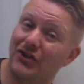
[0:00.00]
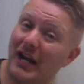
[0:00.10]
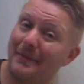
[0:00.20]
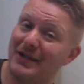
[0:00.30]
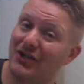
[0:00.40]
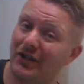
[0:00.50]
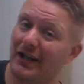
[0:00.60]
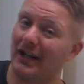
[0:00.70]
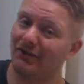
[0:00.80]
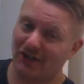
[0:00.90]
Jammin'
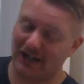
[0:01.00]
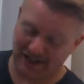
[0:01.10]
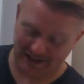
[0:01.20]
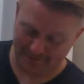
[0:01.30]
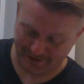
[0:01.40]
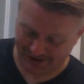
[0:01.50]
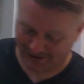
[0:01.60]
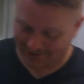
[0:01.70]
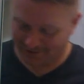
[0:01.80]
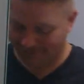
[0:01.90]
G.I.
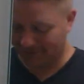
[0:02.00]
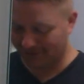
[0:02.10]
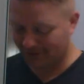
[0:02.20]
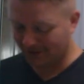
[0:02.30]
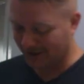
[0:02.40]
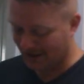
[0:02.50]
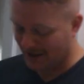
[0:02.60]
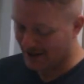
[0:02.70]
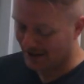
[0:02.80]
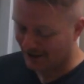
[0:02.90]
James.
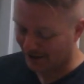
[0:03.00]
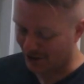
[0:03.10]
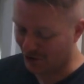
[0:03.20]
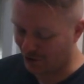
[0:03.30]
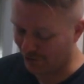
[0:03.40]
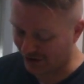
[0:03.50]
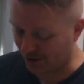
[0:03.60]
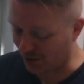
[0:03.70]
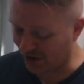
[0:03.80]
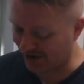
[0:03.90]
So
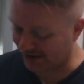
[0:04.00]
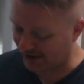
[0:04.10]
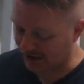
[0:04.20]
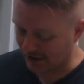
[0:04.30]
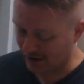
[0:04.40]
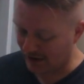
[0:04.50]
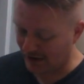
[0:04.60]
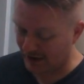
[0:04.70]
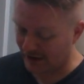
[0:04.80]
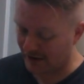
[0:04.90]
this was
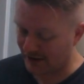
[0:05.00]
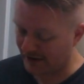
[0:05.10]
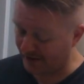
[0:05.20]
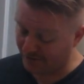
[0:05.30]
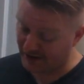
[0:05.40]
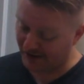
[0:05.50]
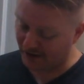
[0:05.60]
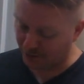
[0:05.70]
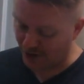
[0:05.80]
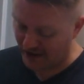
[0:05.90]
uh, definitely a
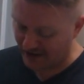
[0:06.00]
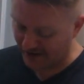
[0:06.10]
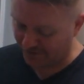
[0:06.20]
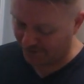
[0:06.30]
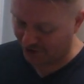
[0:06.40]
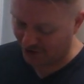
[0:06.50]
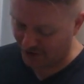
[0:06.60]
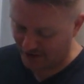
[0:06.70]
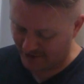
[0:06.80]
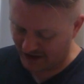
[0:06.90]
surprise for
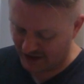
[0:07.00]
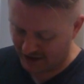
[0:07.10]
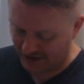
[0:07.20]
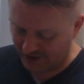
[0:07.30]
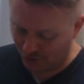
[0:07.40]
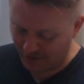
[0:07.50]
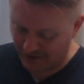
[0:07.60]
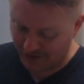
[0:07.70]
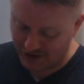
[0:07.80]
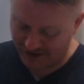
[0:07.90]
sure. I mean, he told me
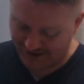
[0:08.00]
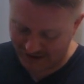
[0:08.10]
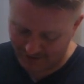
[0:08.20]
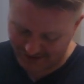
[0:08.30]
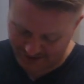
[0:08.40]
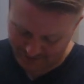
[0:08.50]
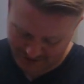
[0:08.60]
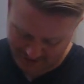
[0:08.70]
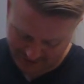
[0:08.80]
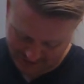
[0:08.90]
he was going to send me
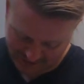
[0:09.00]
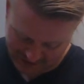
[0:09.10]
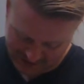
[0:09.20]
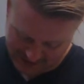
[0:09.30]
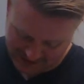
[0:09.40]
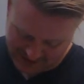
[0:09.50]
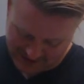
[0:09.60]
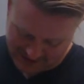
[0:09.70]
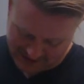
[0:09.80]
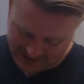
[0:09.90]
something.
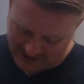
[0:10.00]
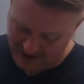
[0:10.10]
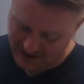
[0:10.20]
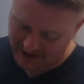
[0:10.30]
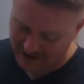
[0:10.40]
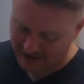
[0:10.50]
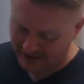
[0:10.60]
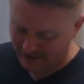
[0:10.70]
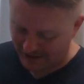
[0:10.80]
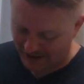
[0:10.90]

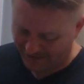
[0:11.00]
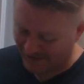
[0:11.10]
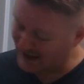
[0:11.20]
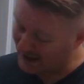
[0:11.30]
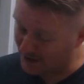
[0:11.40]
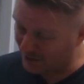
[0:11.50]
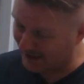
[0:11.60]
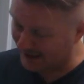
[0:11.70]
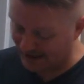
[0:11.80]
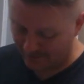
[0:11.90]
And I think I know
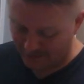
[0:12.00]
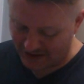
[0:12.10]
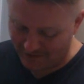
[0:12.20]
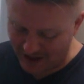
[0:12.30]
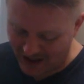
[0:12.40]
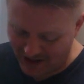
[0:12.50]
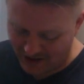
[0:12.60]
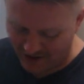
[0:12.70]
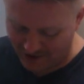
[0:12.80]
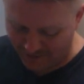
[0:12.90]
what's in it, but I'm not
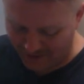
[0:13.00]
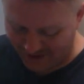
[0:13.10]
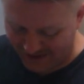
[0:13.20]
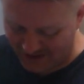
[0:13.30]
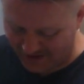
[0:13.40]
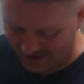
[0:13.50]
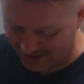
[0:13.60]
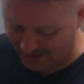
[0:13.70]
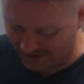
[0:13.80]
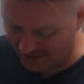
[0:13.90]
100%.